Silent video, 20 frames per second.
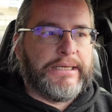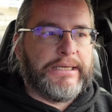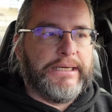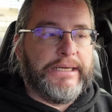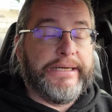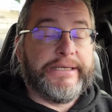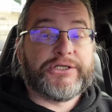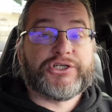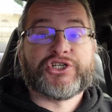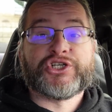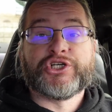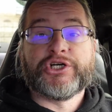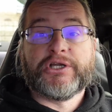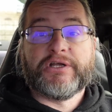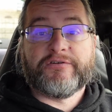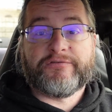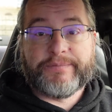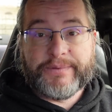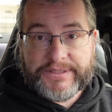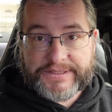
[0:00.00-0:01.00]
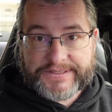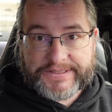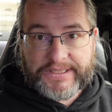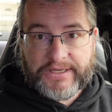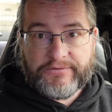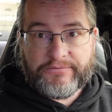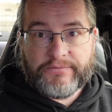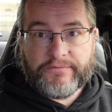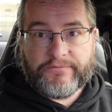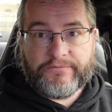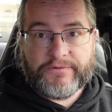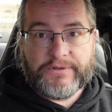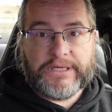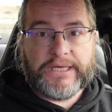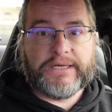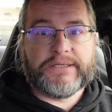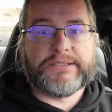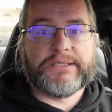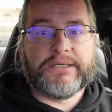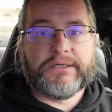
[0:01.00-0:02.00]
It should have been safer
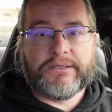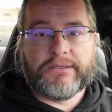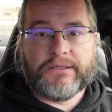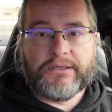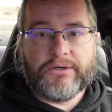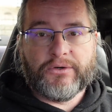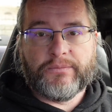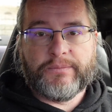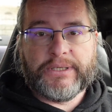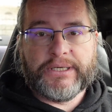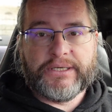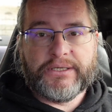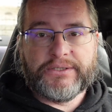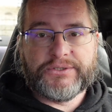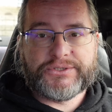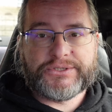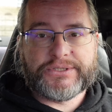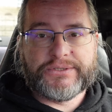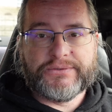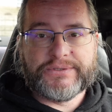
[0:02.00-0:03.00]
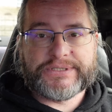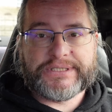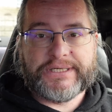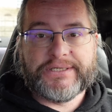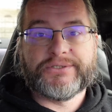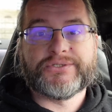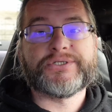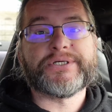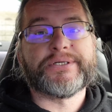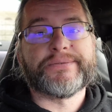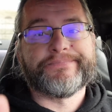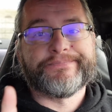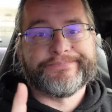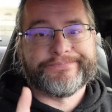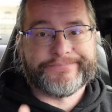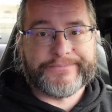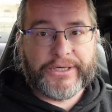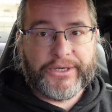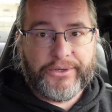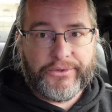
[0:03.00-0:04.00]
getting a low mileage used engine.
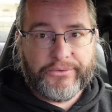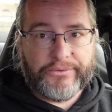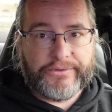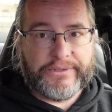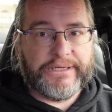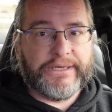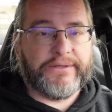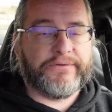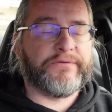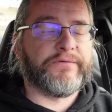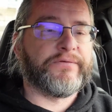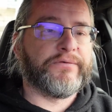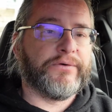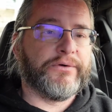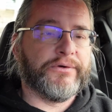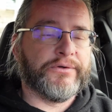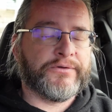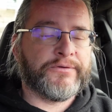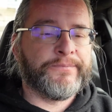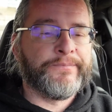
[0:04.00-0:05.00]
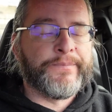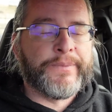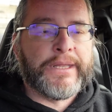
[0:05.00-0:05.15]
Hold that thought.